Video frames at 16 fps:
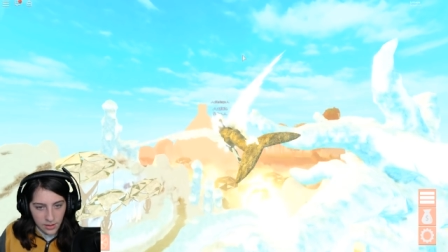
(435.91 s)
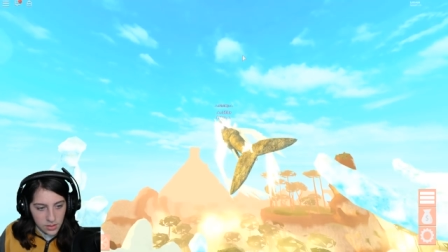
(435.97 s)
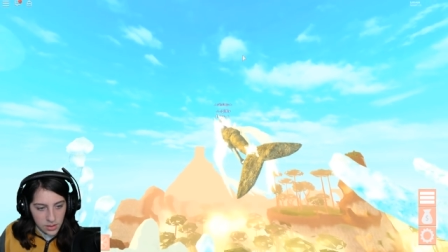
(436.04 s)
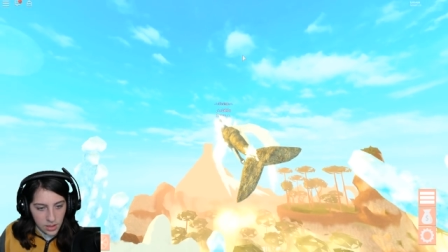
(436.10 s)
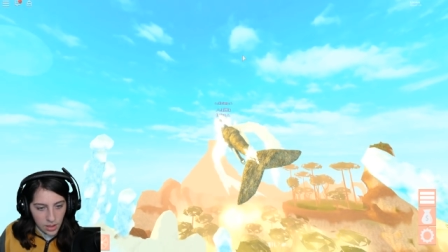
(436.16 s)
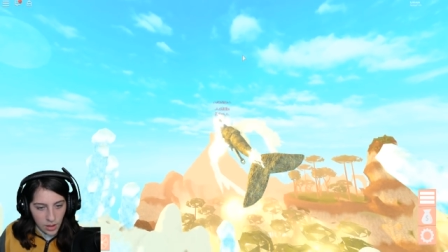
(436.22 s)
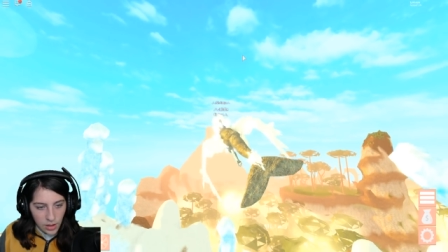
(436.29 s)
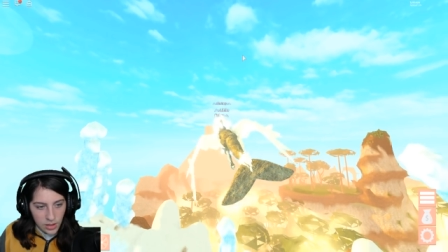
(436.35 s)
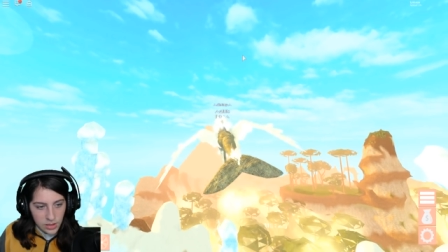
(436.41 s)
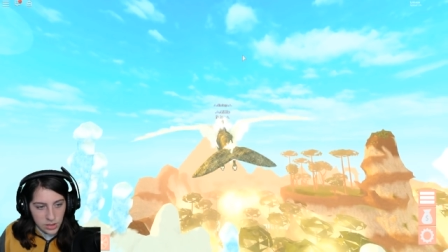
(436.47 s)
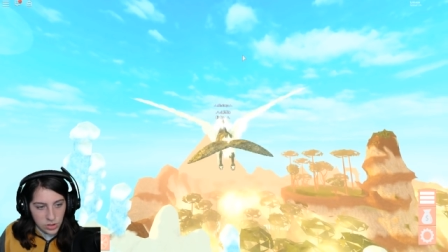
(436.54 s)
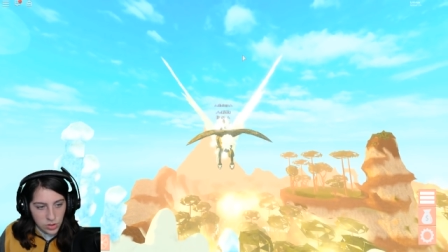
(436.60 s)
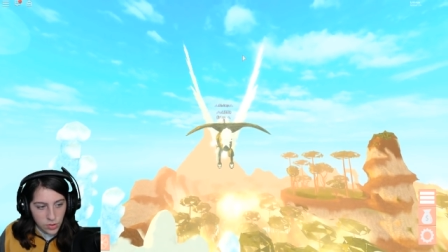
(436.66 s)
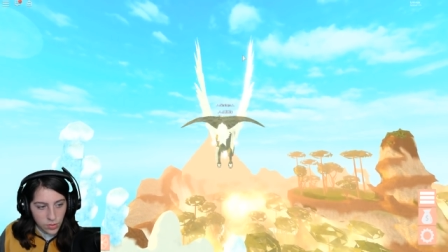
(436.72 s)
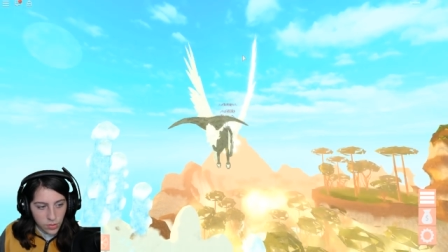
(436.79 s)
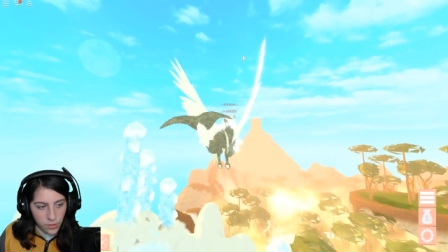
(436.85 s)
Dang,
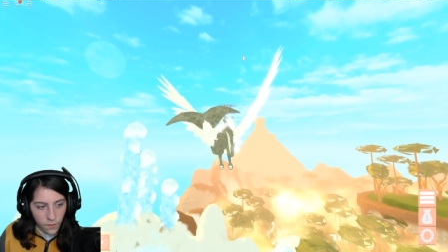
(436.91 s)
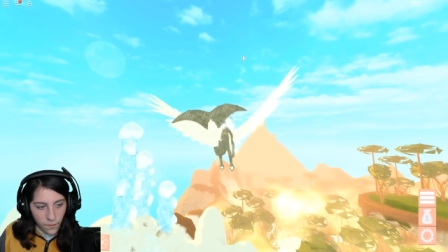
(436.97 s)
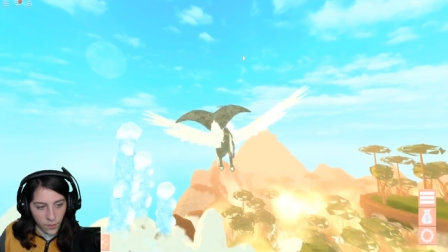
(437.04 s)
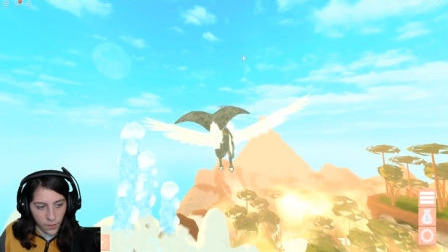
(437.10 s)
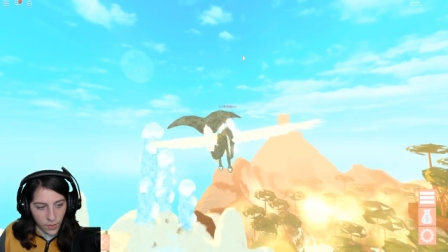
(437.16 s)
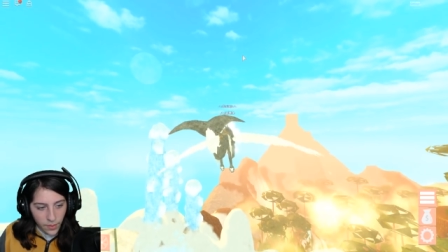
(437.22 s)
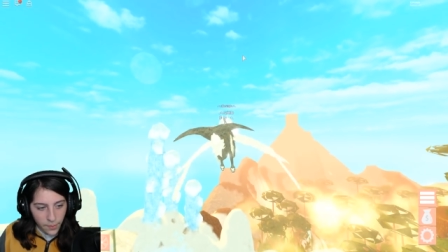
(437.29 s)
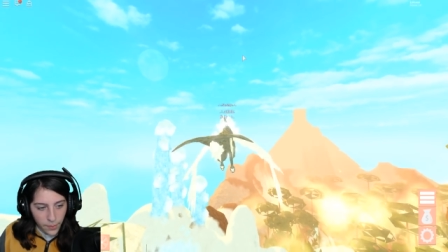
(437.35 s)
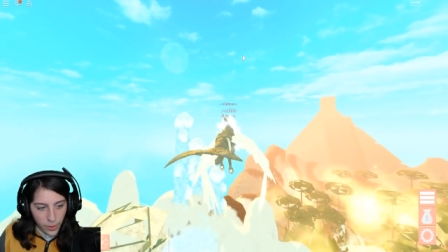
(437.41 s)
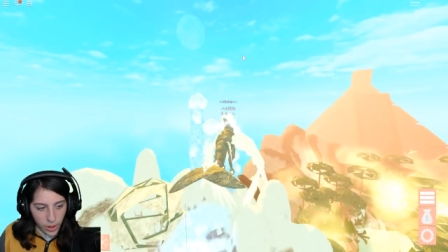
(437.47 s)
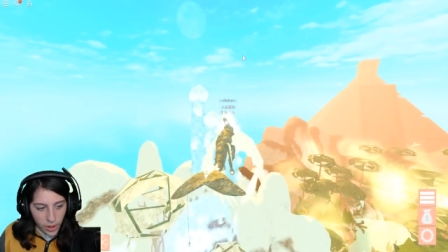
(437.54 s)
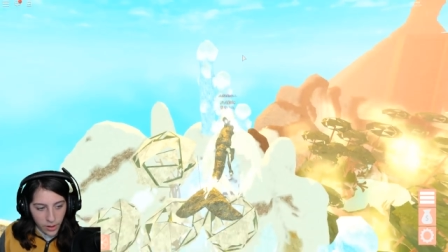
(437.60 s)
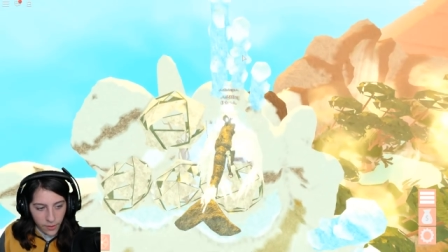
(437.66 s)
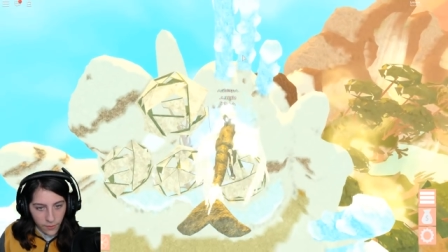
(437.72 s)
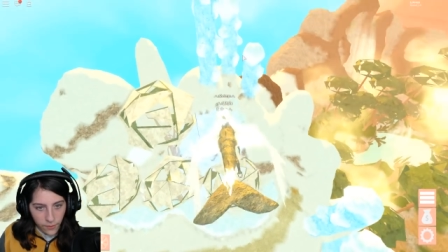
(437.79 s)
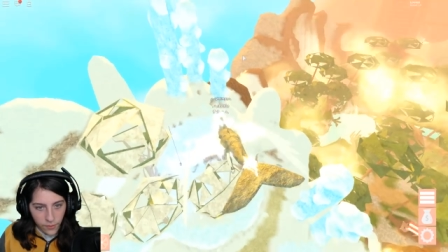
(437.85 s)
it's cool from
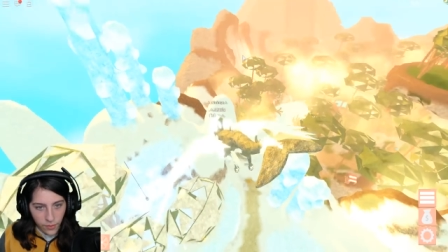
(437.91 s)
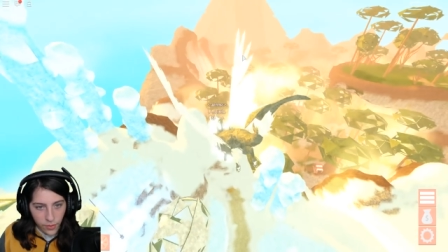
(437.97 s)
above.